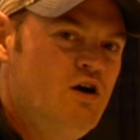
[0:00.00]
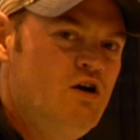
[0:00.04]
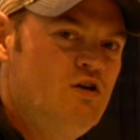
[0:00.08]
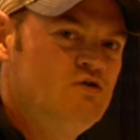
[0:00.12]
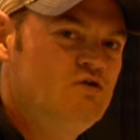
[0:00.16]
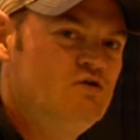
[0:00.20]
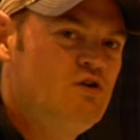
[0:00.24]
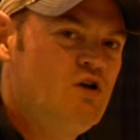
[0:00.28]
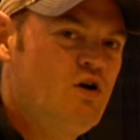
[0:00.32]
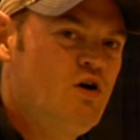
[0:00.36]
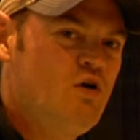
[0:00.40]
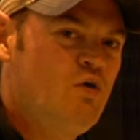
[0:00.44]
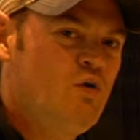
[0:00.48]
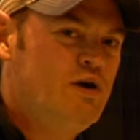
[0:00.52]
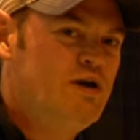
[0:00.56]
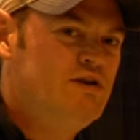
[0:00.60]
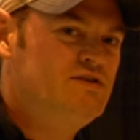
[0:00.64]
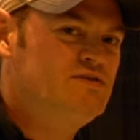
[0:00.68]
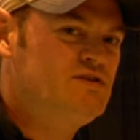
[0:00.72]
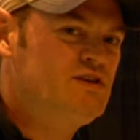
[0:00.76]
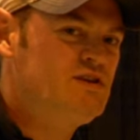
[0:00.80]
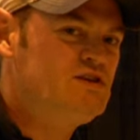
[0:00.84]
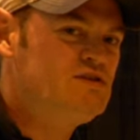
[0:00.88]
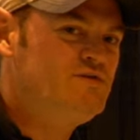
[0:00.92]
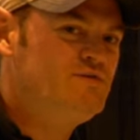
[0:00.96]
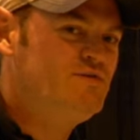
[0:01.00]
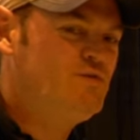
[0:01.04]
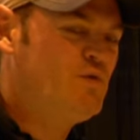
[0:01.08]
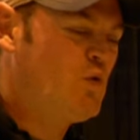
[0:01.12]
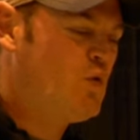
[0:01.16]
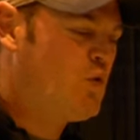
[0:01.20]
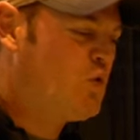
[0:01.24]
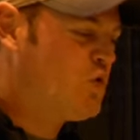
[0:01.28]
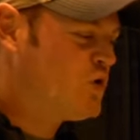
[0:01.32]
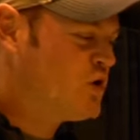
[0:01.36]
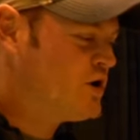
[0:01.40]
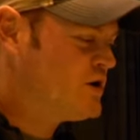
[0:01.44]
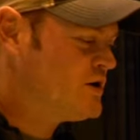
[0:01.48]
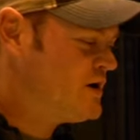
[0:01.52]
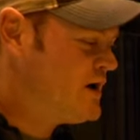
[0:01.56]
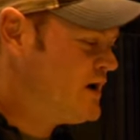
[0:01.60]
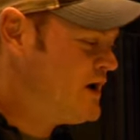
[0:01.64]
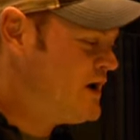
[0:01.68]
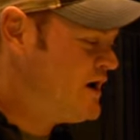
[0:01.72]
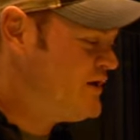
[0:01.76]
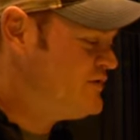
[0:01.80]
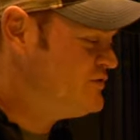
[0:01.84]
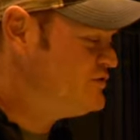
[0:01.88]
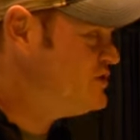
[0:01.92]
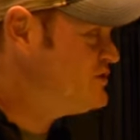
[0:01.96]
So is this for
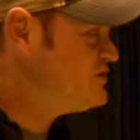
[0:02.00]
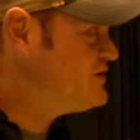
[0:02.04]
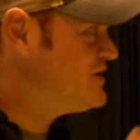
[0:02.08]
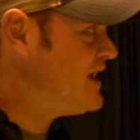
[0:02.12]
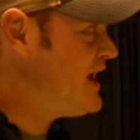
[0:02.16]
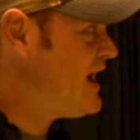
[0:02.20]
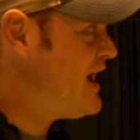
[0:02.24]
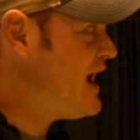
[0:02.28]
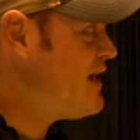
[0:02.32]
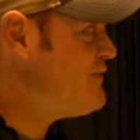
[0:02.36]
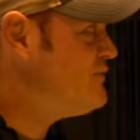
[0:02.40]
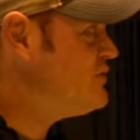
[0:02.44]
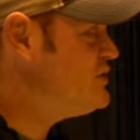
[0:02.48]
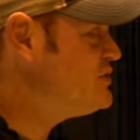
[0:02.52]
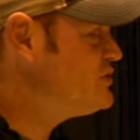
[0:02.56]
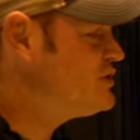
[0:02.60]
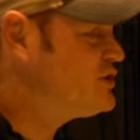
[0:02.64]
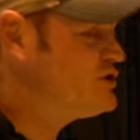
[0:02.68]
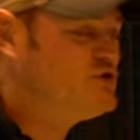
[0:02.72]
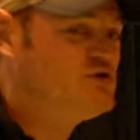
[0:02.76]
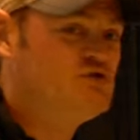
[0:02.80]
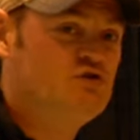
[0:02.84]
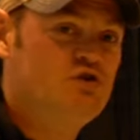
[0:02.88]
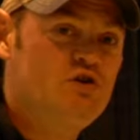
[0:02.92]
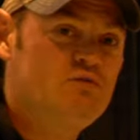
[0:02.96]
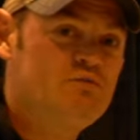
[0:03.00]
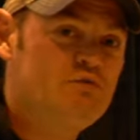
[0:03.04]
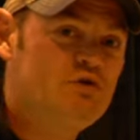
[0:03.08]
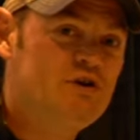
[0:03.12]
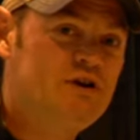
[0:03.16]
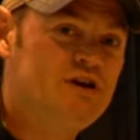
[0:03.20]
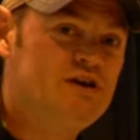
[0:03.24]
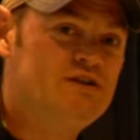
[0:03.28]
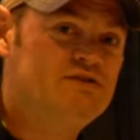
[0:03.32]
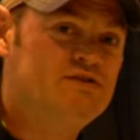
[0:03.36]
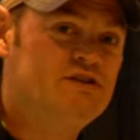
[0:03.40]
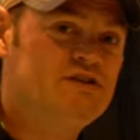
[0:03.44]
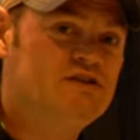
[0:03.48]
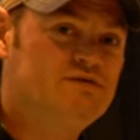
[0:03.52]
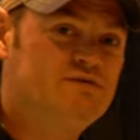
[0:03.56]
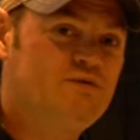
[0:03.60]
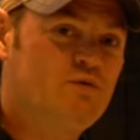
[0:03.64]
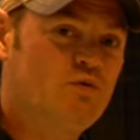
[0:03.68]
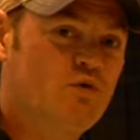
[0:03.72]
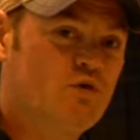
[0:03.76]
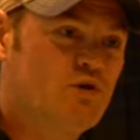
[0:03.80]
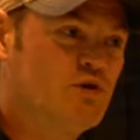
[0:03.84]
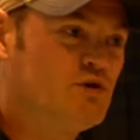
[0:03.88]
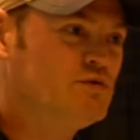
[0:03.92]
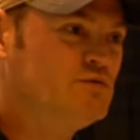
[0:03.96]
uh, just the average consumer? Is this
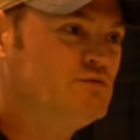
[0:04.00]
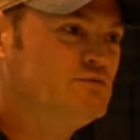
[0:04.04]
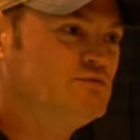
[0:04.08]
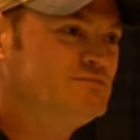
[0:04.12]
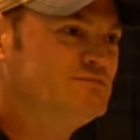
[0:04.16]
for?